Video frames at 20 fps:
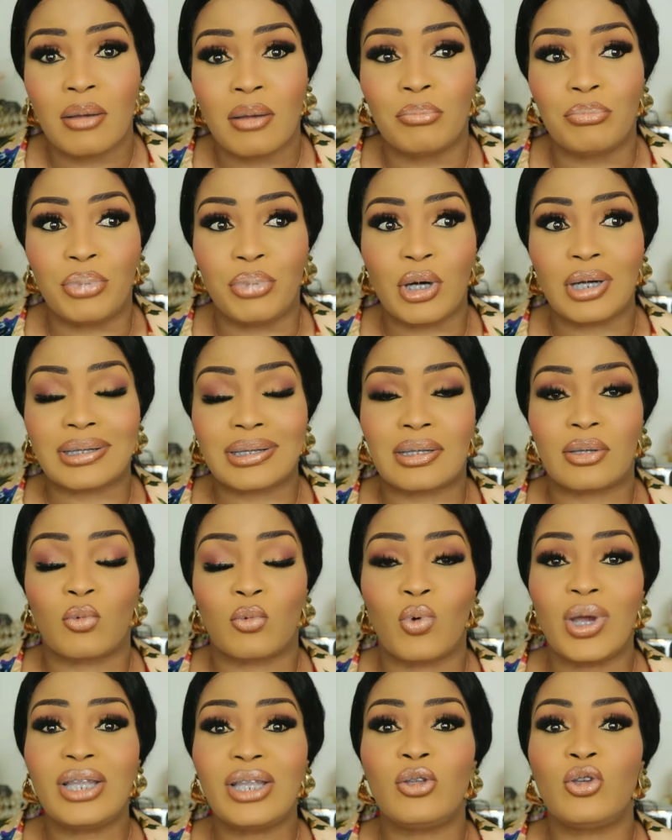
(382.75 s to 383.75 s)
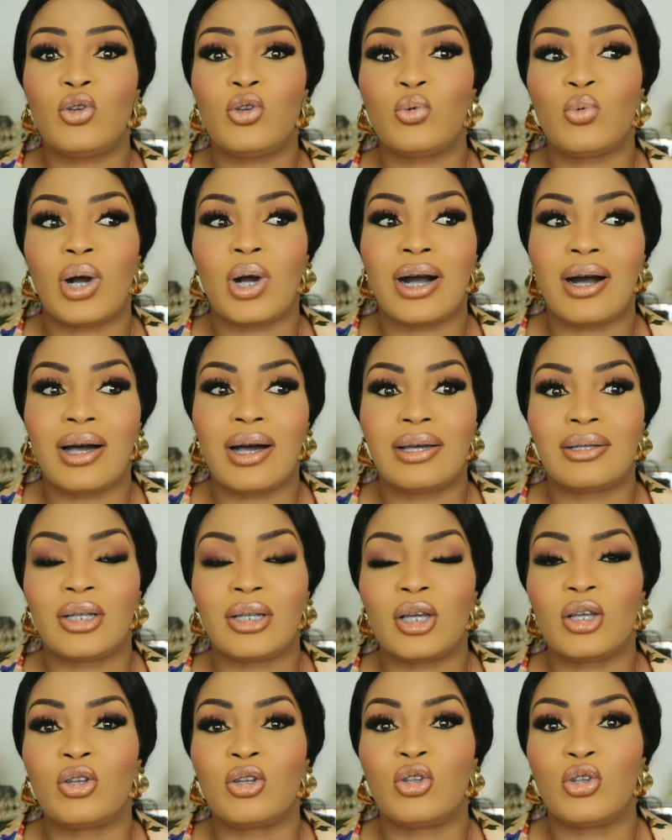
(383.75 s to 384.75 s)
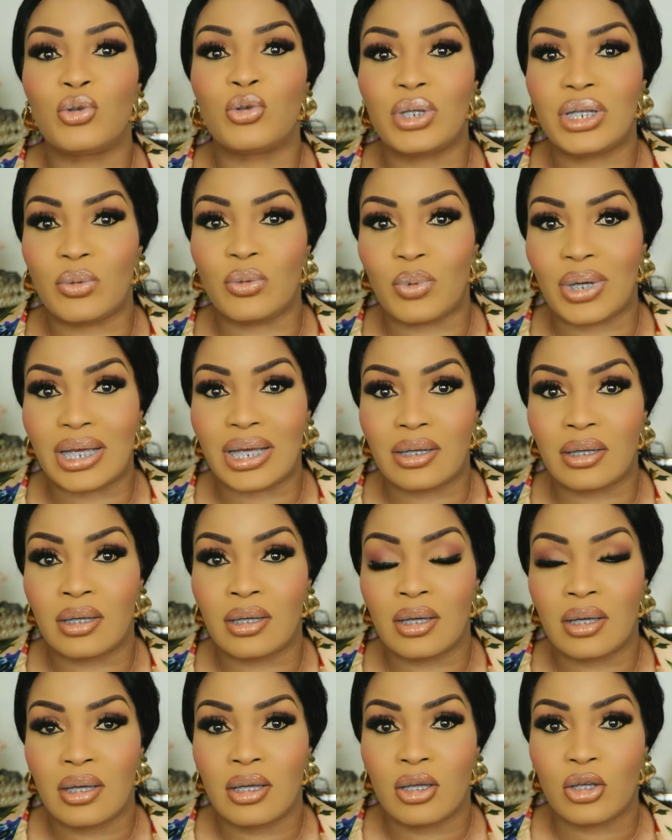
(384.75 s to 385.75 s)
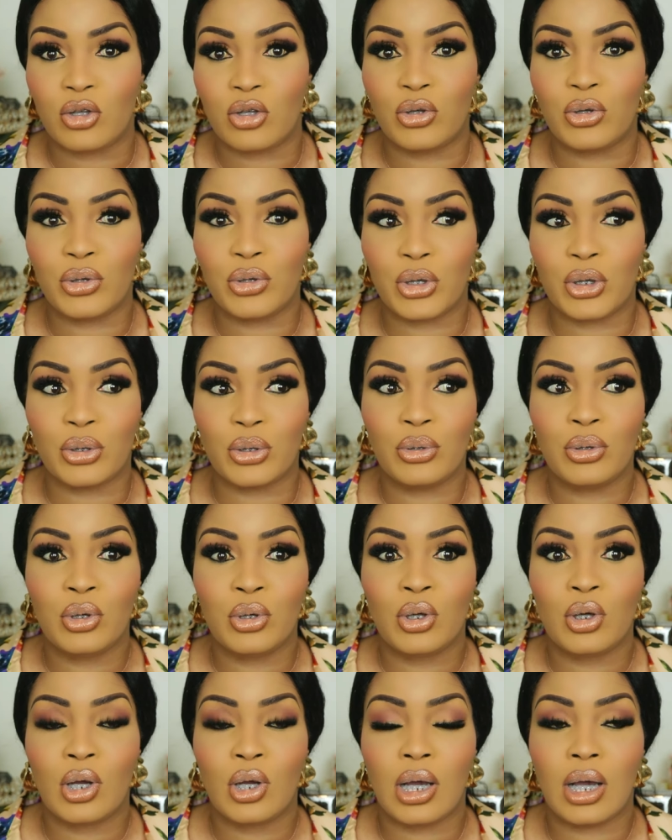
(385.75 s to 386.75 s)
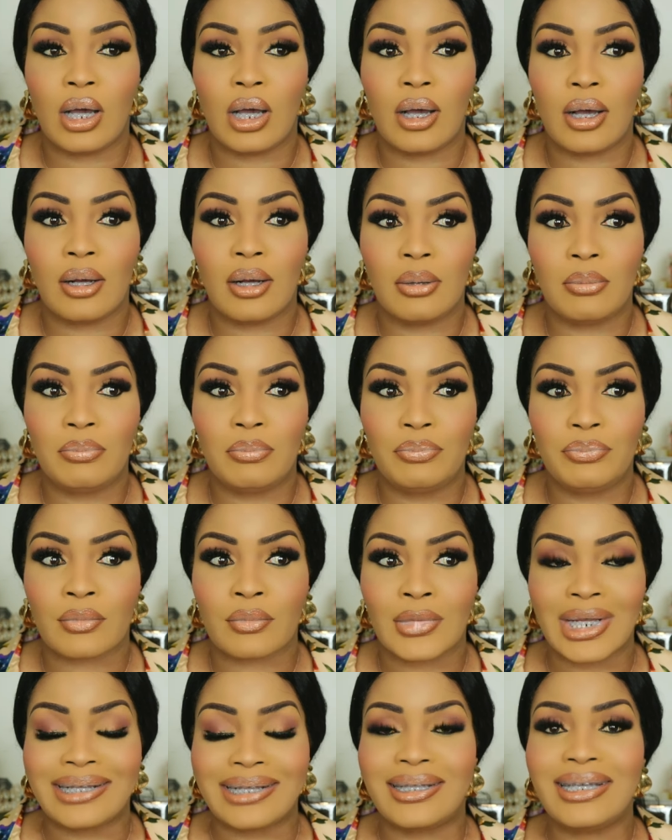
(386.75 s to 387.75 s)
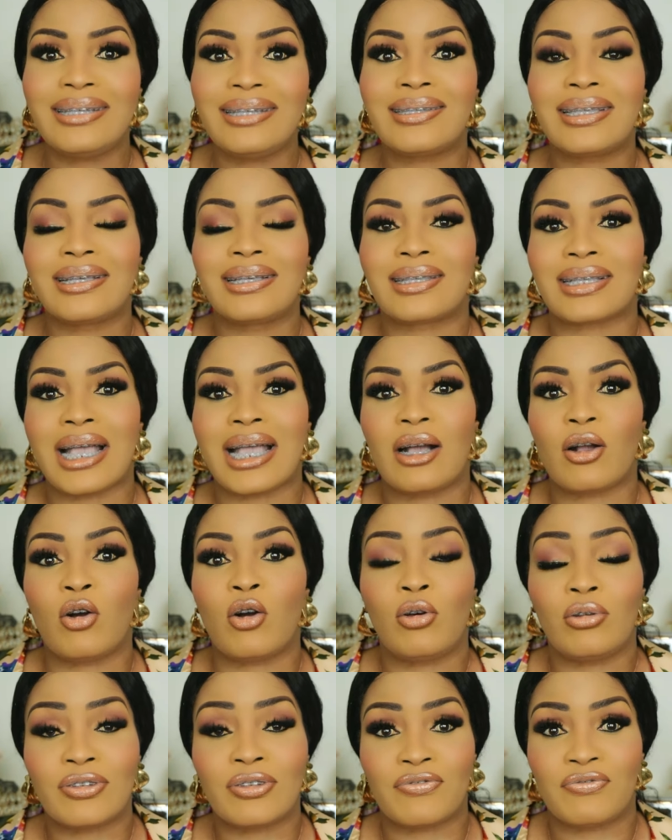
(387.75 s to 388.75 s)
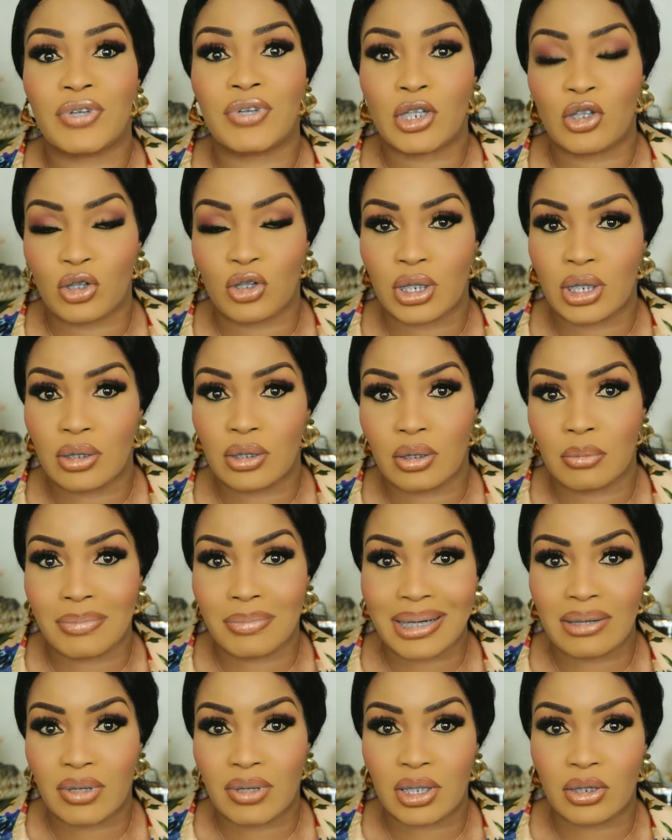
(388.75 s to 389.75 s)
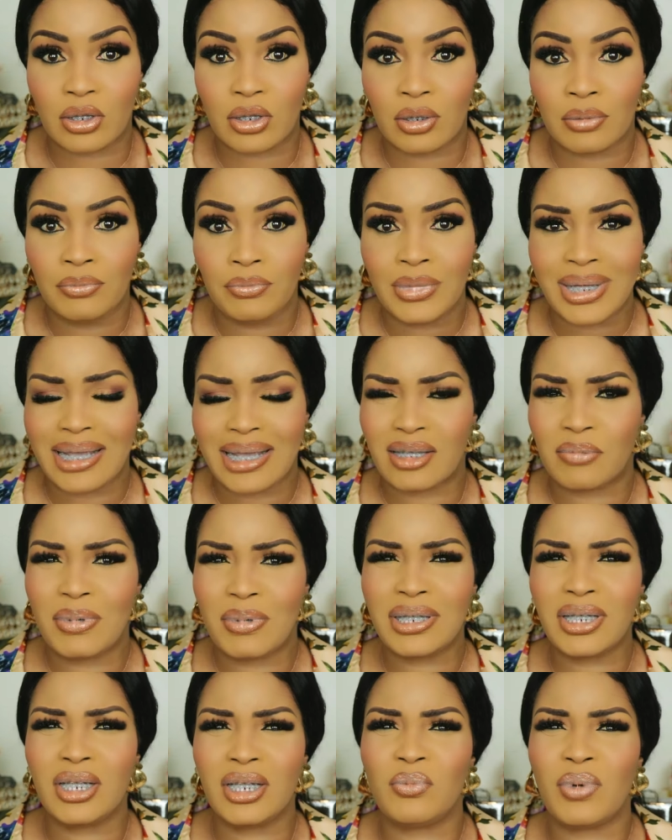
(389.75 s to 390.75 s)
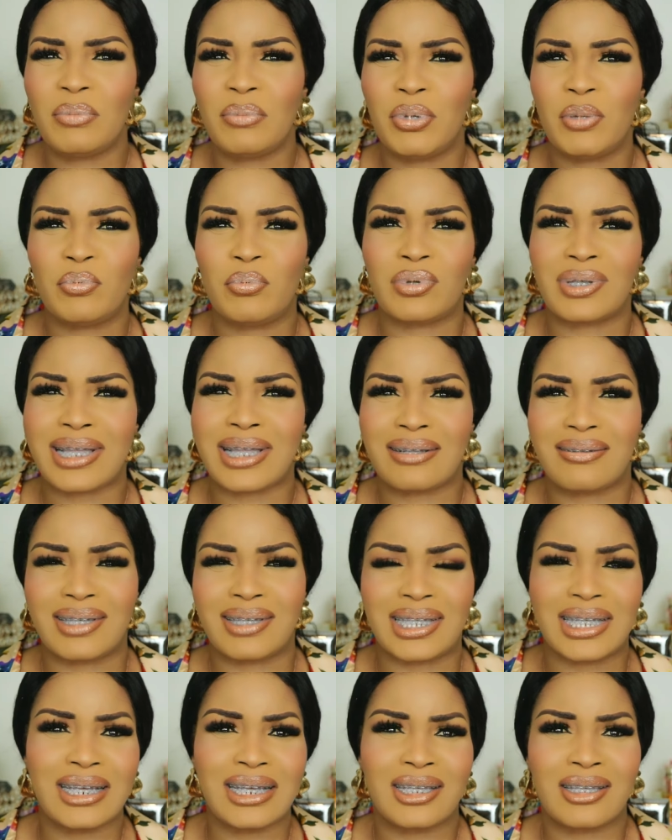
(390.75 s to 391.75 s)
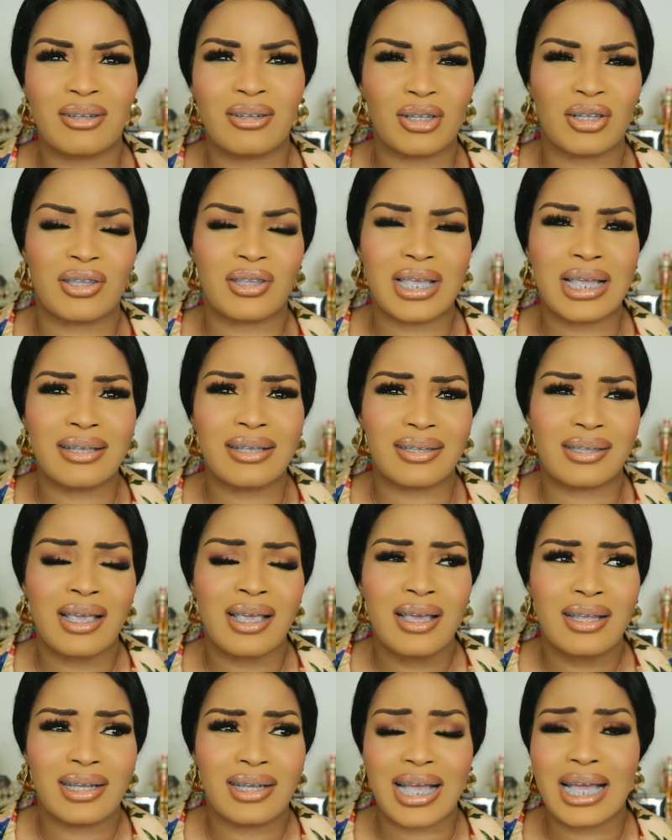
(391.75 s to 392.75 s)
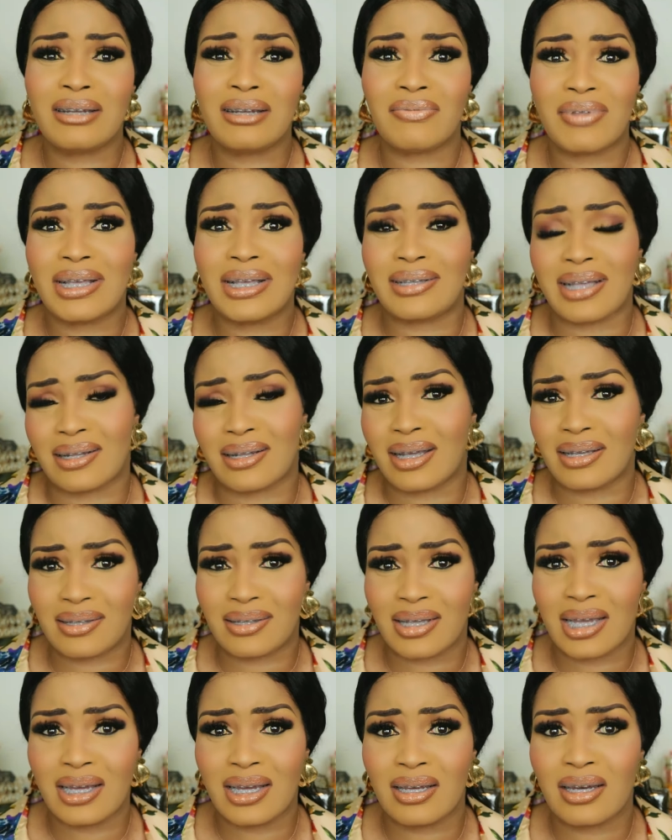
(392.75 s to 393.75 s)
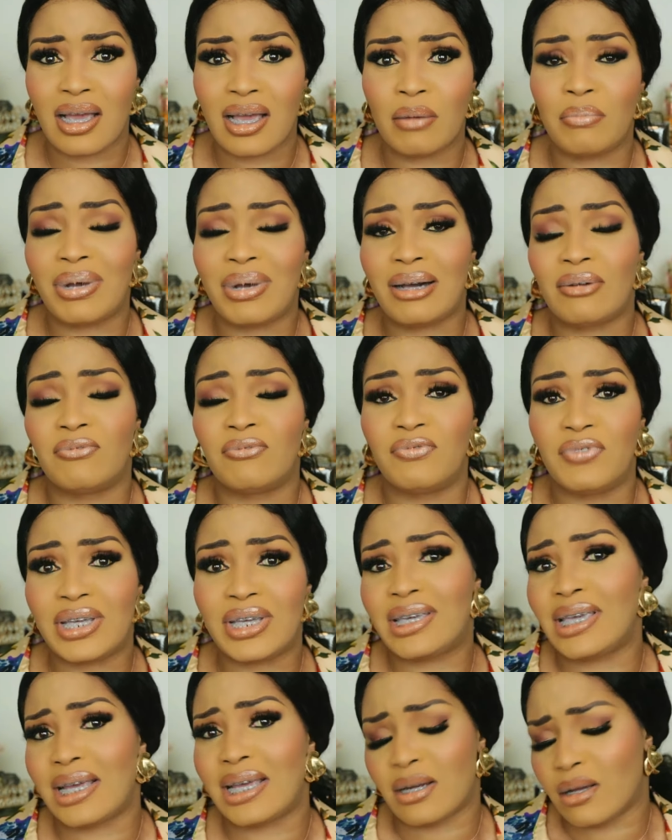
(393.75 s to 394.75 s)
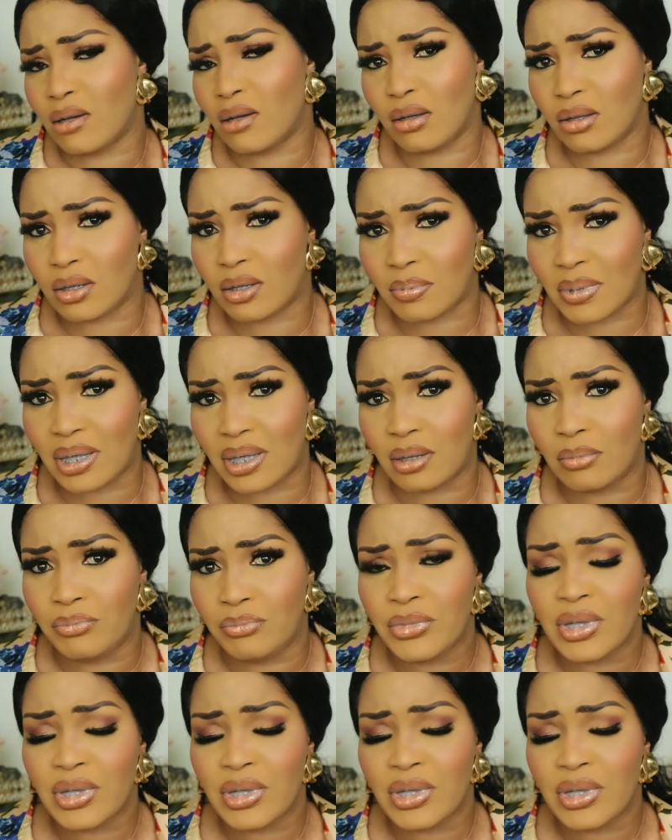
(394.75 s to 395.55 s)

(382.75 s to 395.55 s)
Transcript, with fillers: But when you are a newlywed, you know, um, these things can cause friction in the marriage, especially when people start to say certain things, the kind of things that they're saying about Veekee and her husband.